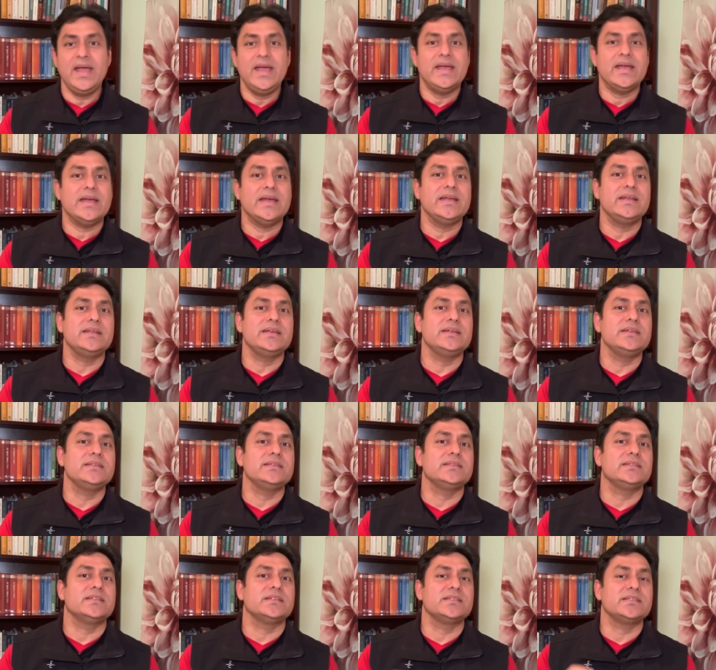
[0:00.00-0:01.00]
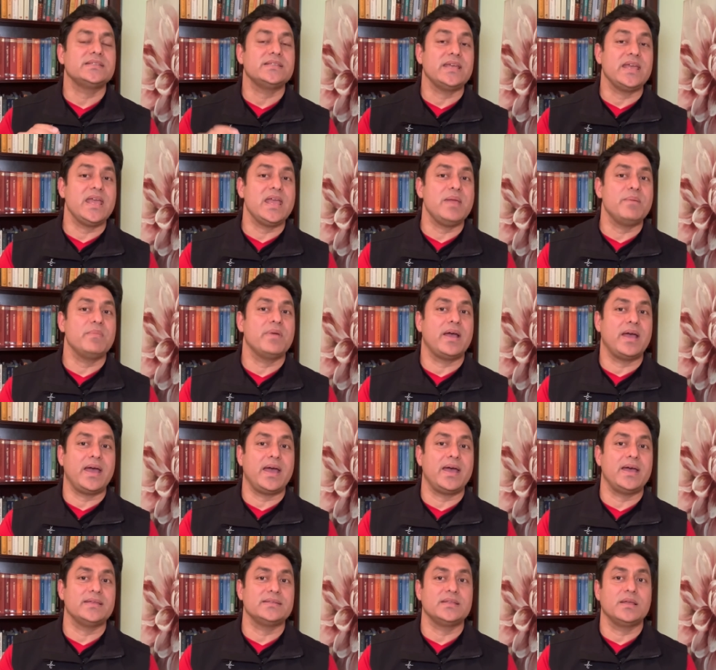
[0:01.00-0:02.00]
It is the same
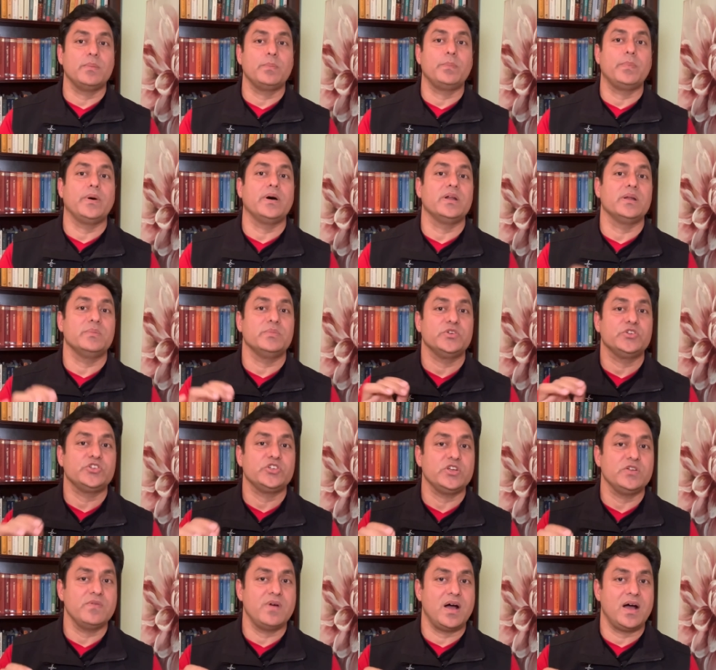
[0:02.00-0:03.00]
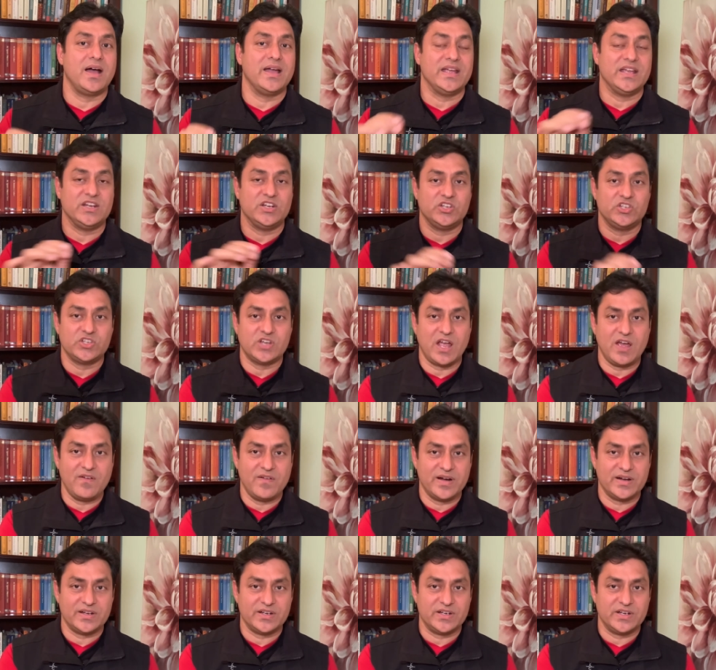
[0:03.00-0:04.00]
as Param Shiva in
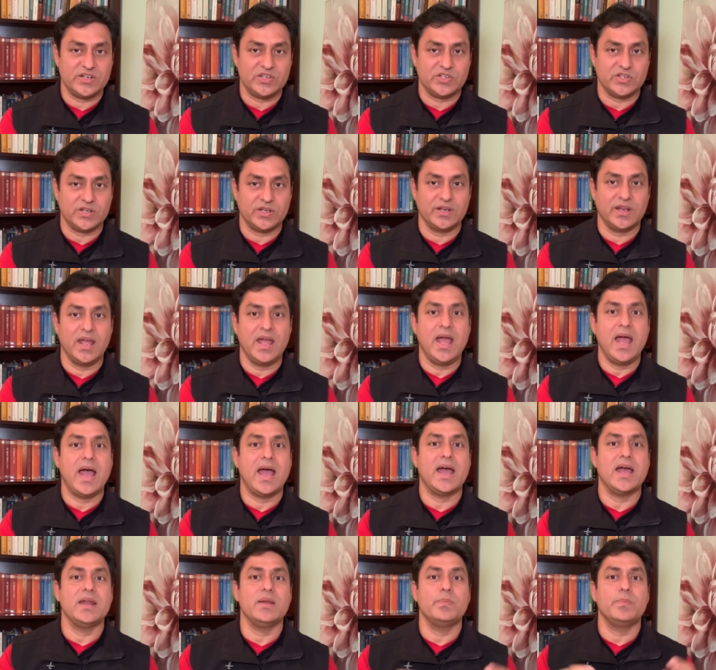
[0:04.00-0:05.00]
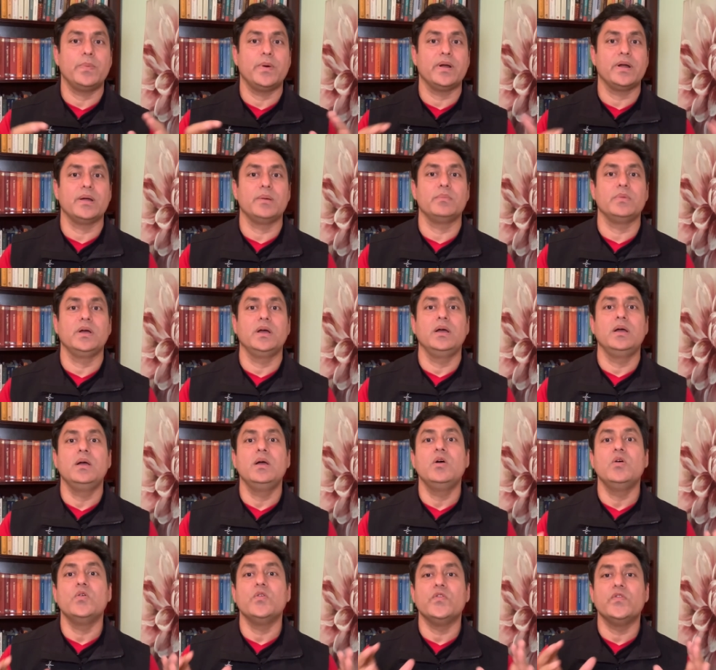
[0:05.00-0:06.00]
Shaiva tradition and Param
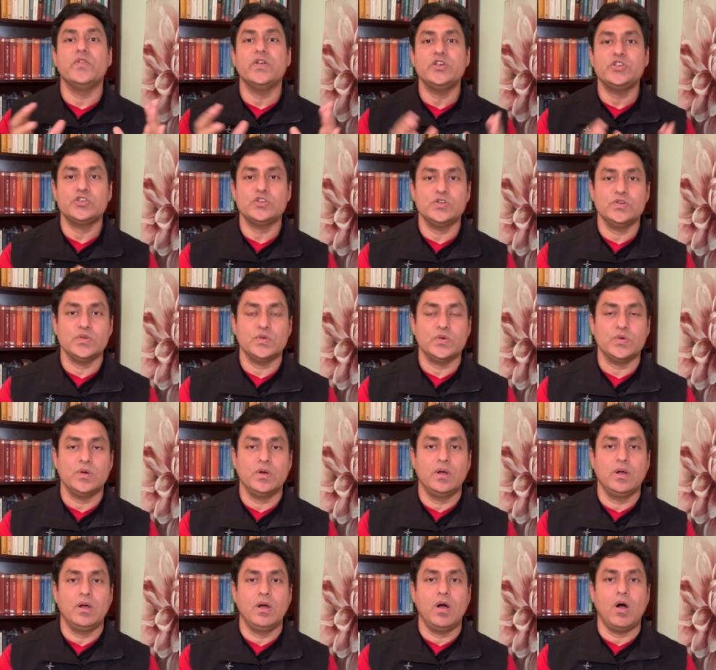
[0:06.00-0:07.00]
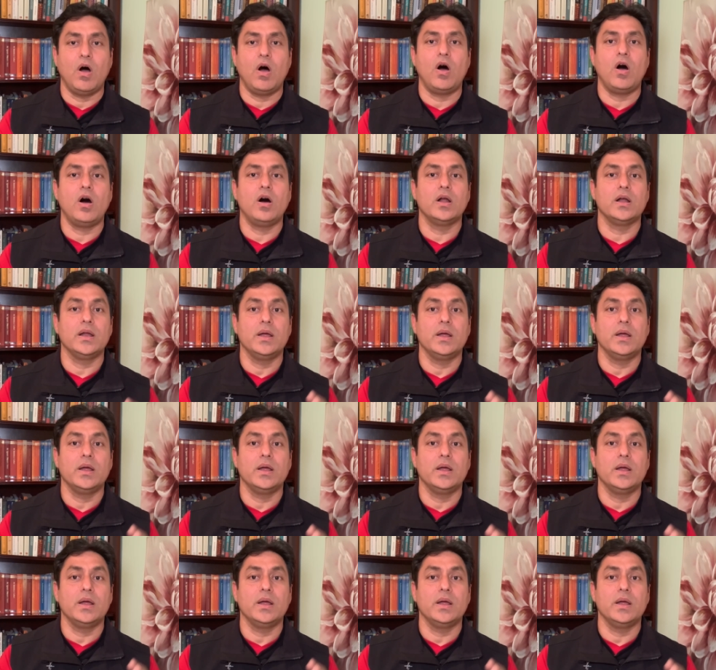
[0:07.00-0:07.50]
Vishnu or